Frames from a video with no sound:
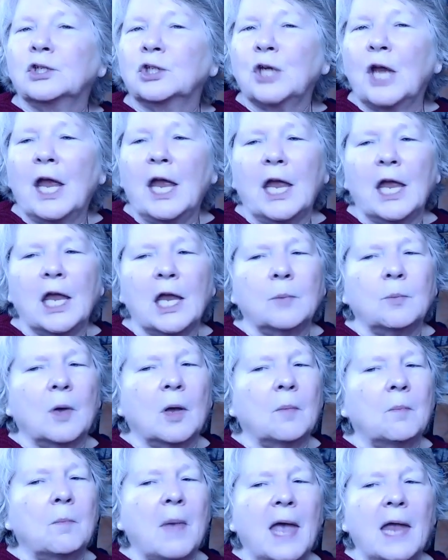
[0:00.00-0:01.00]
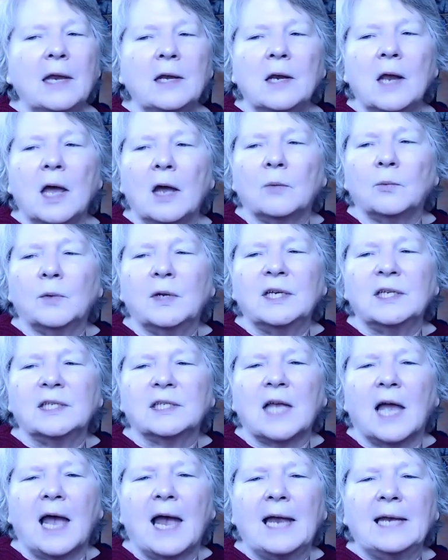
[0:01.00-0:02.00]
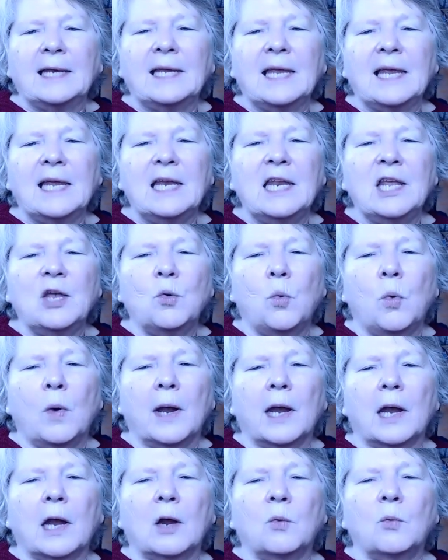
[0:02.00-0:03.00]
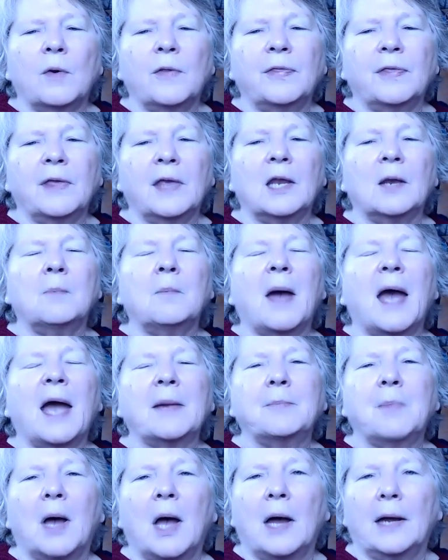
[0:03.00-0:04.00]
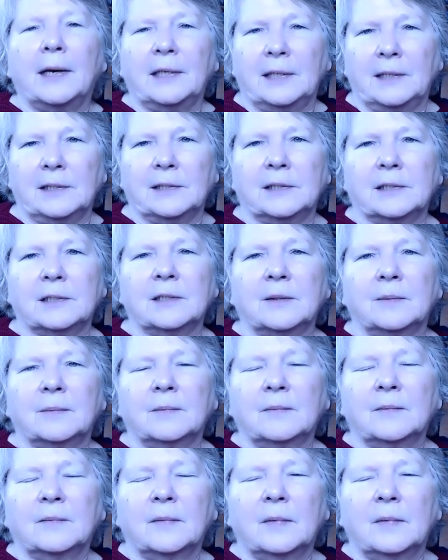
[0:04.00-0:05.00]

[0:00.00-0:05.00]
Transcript: Shame may not reside anywhere within my bodies.